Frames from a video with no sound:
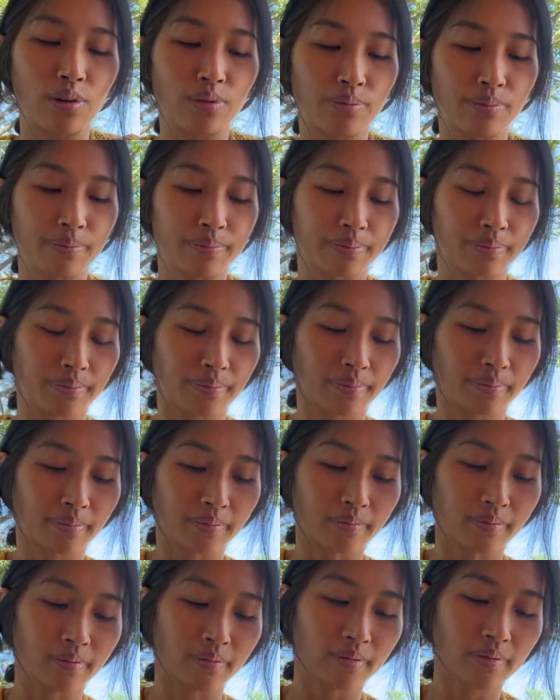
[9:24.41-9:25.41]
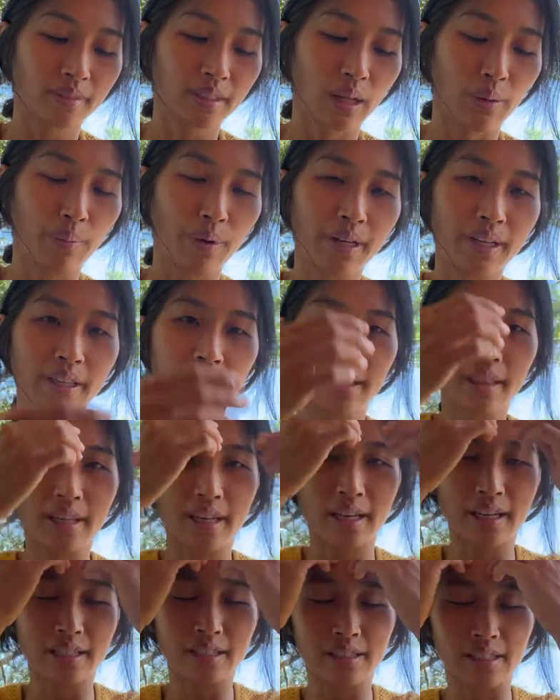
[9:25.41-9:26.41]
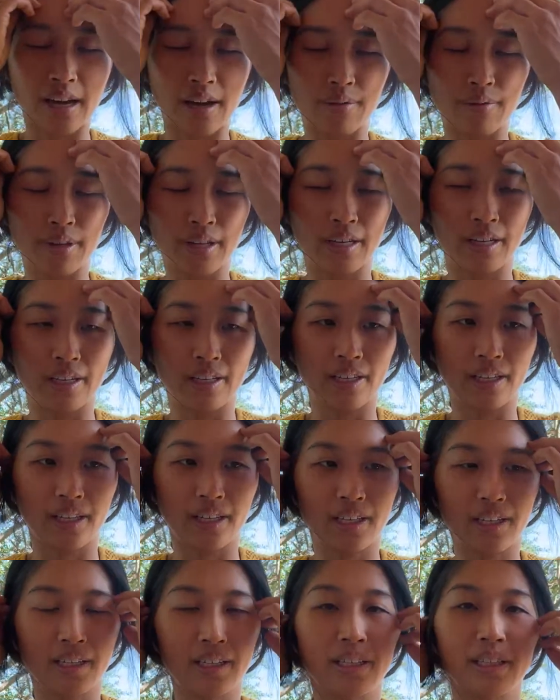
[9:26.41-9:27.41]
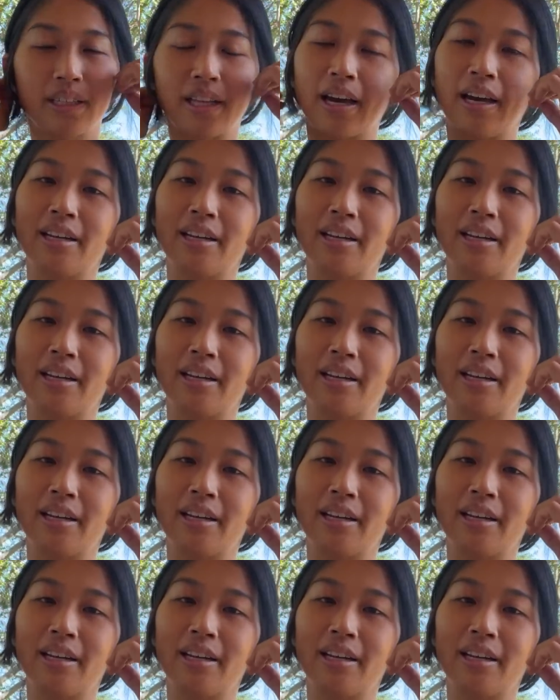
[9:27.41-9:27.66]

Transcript: So one of the things that we